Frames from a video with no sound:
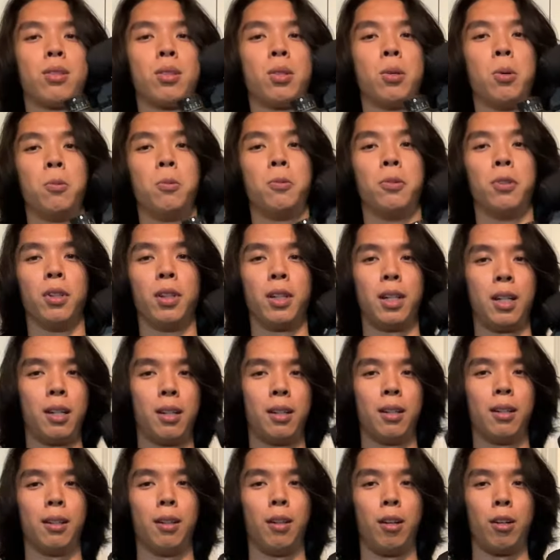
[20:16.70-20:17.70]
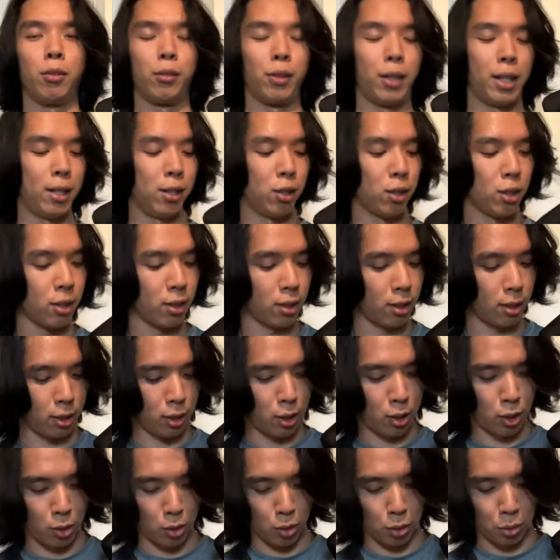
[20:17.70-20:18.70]
hopefully. Long range as in
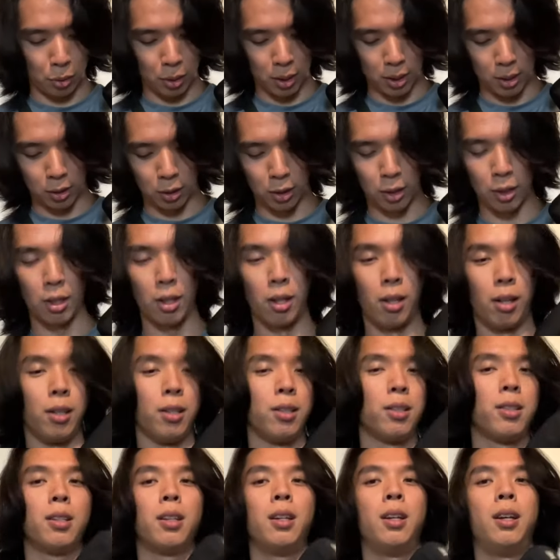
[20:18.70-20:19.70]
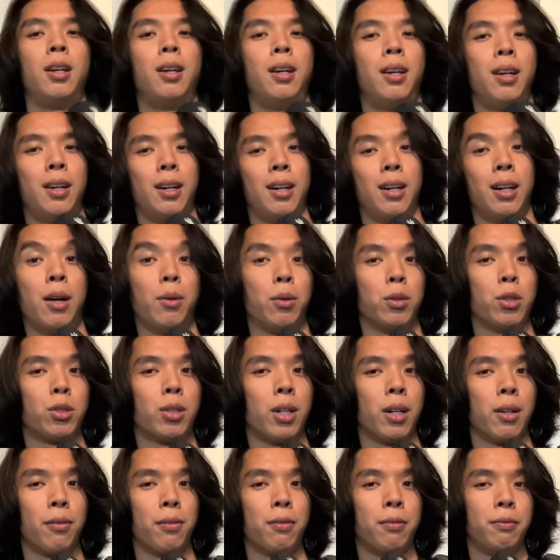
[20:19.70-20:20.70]
200-300 yards. We try
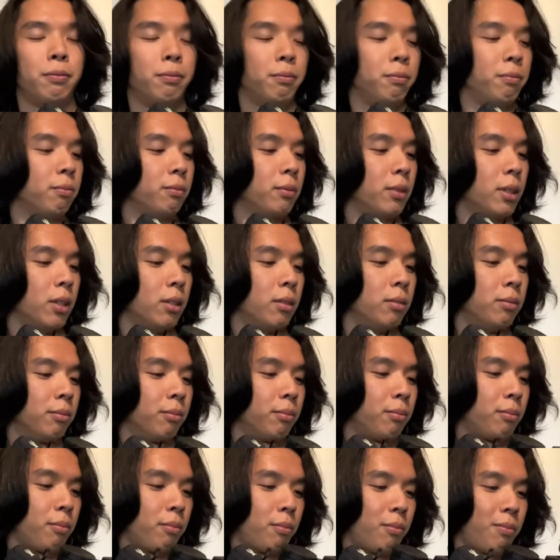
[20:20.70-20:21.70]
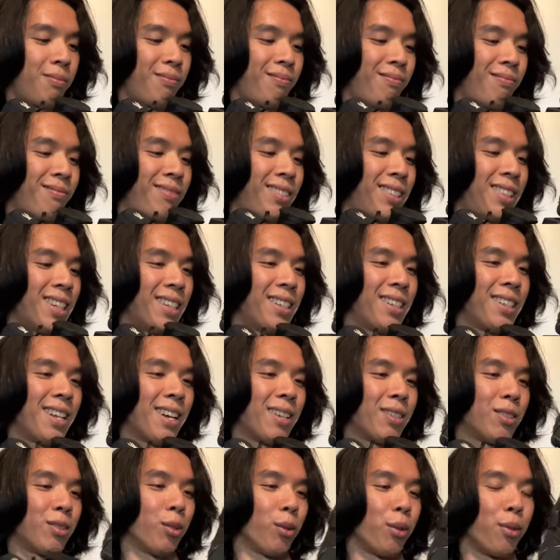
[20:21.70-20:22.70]
to, you know, send it out
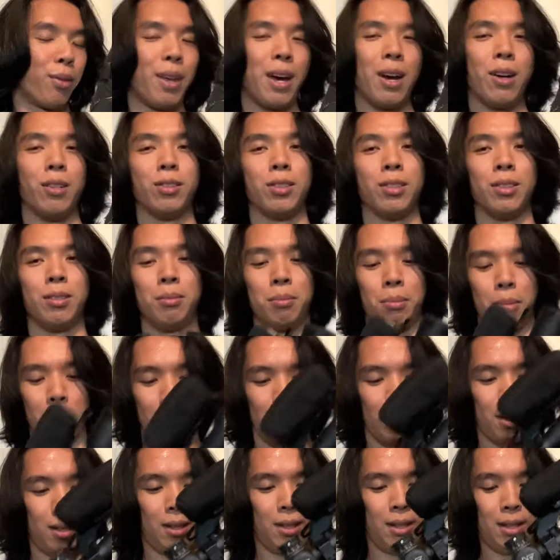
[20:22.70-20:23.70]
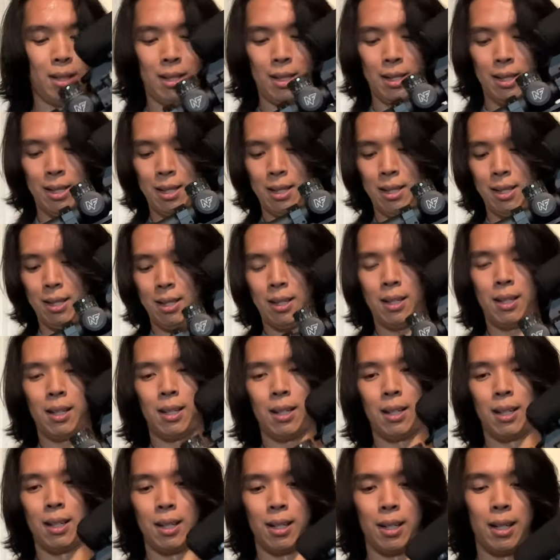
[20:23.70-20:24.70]
to 1,000, but
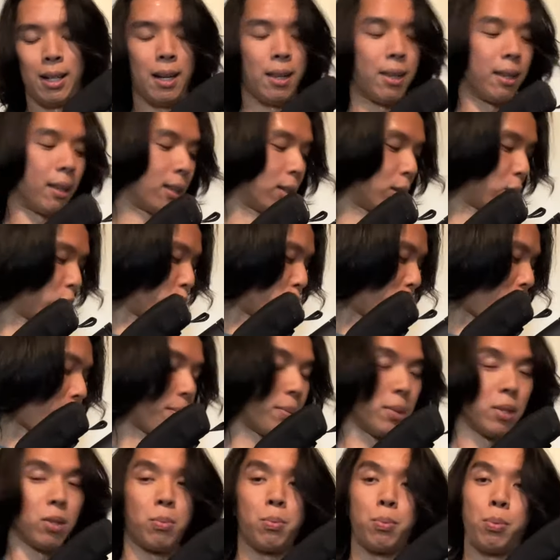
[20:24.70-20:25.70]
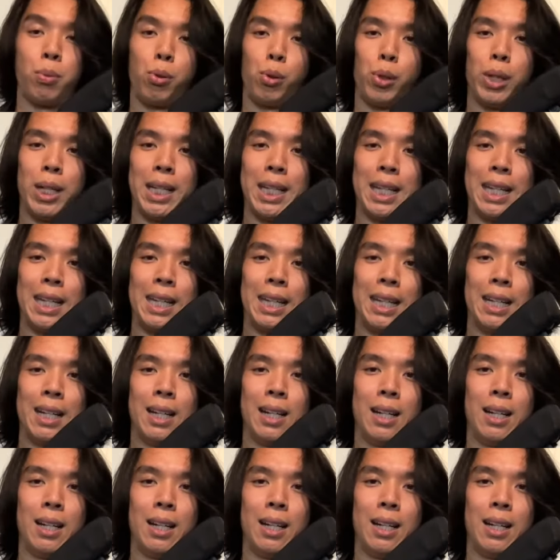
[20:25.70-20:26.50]
I think the drop is pretty